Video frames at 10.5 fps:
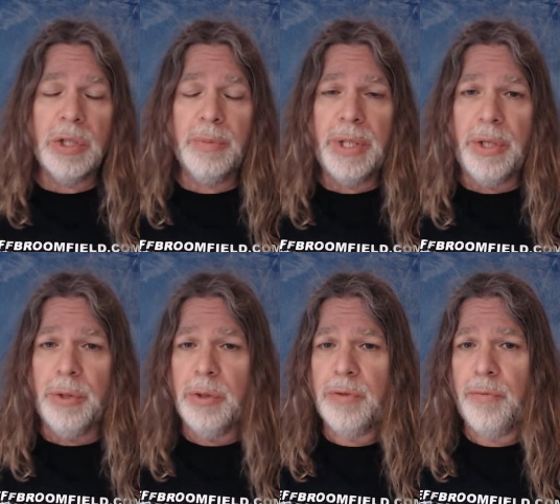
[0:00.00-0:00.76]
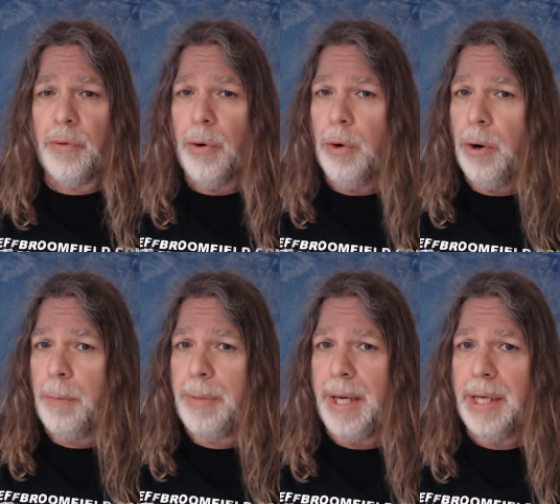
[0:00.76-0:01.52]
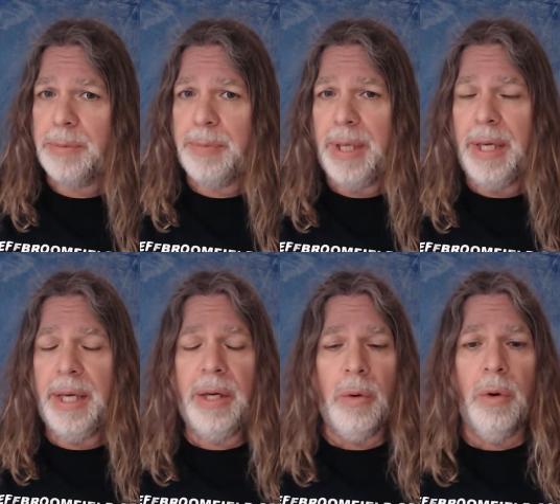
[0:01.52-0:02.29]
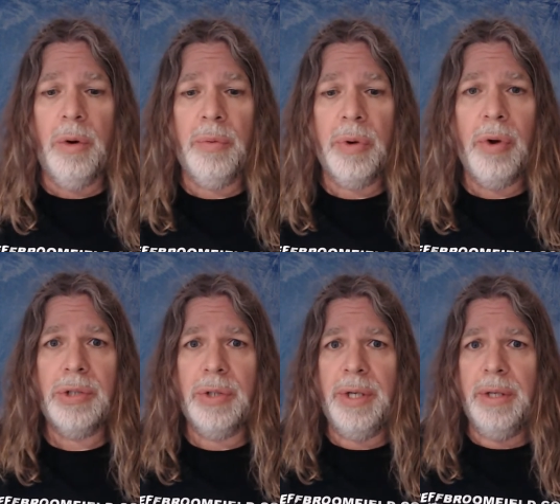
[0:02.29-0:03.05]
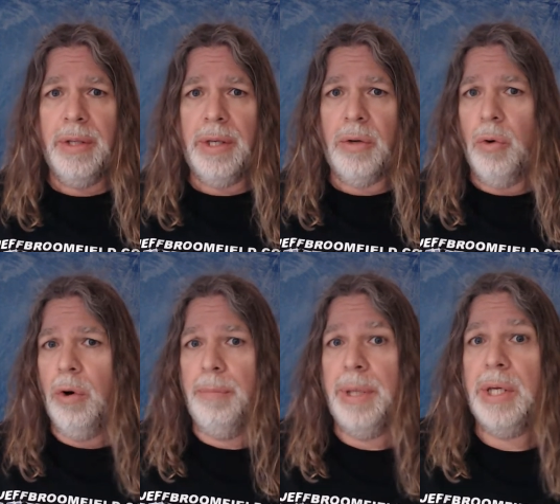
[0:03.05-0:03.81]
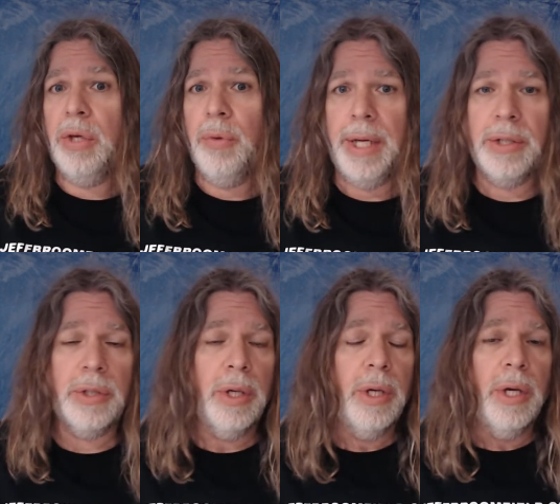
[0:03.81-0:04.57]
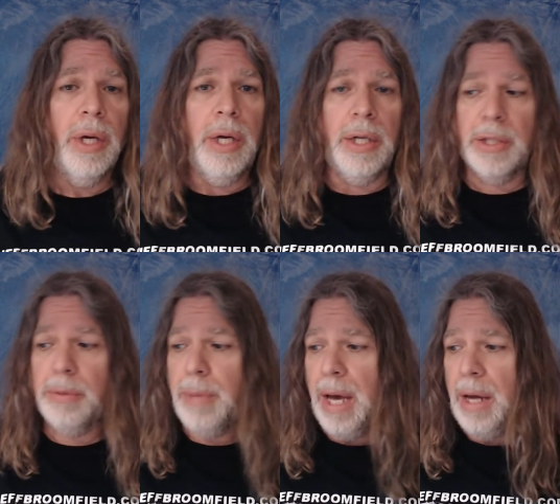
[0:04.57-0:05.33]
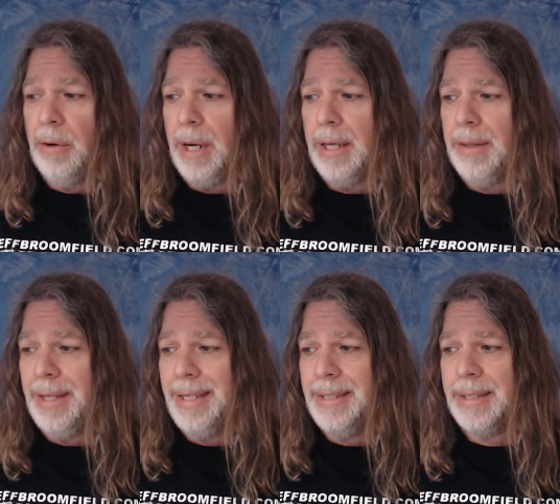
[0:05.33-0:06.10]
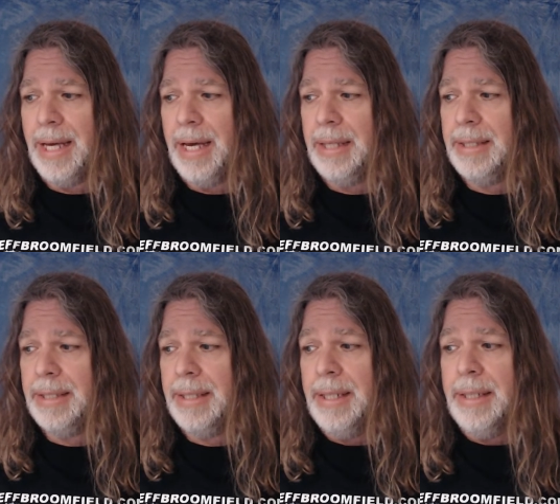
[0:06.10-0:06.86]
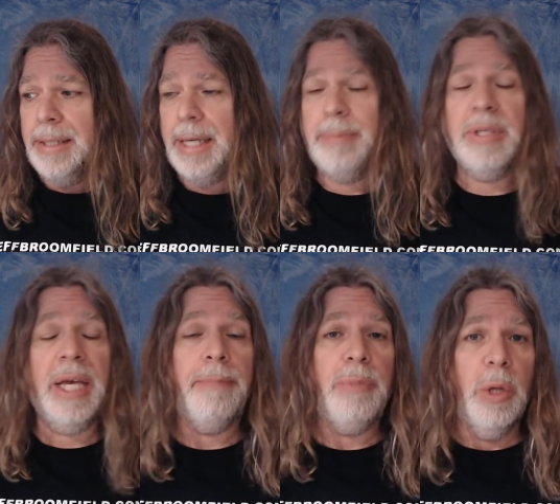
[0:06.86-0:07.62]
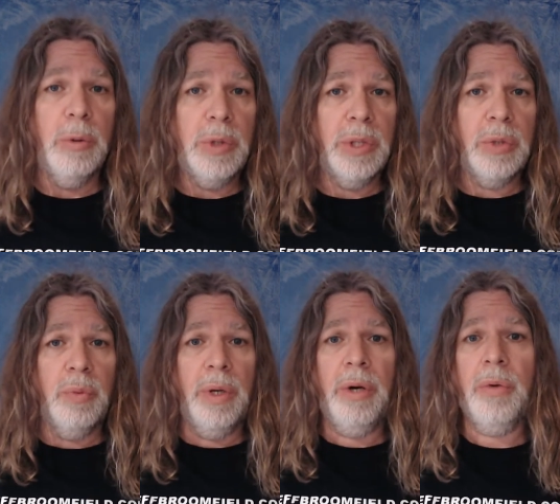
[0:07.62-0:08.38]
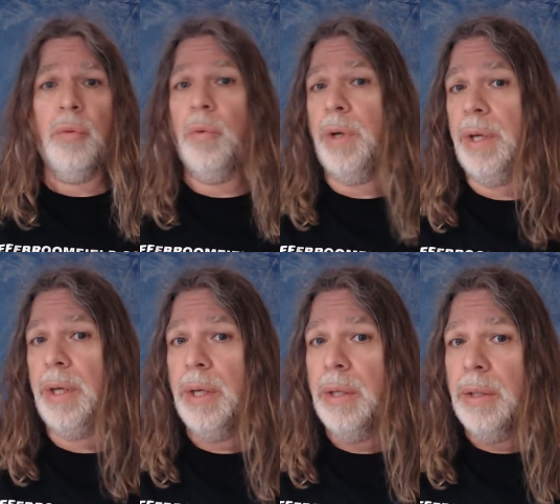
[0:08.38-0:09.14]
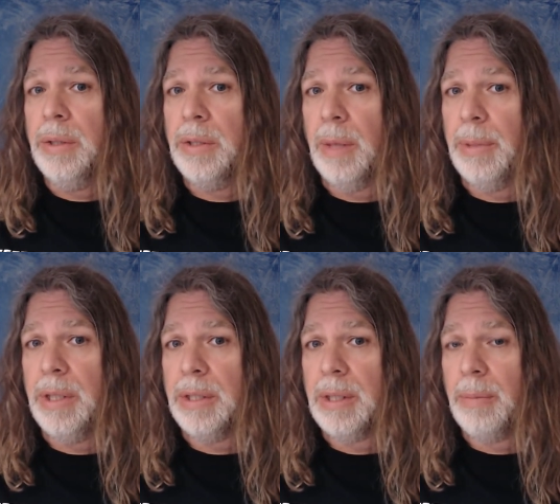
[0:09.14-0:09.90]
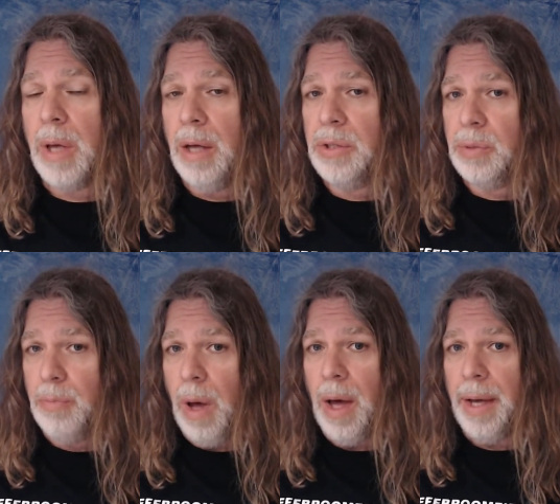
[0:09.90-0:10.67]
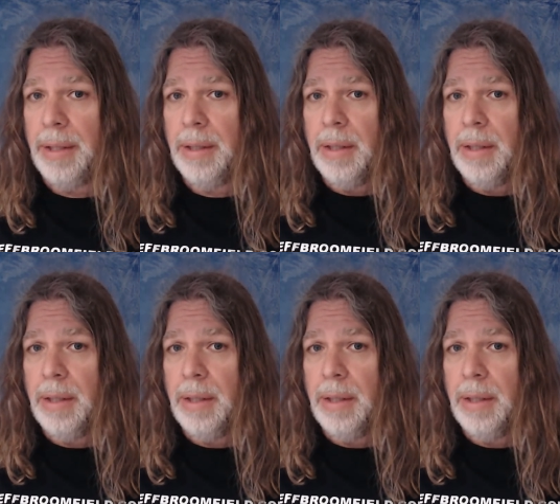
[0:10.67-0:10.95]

be used for PSP or regression healing or BQH. It doesn't matter. Any of these types of hypnosis where we summon the subconscious mind,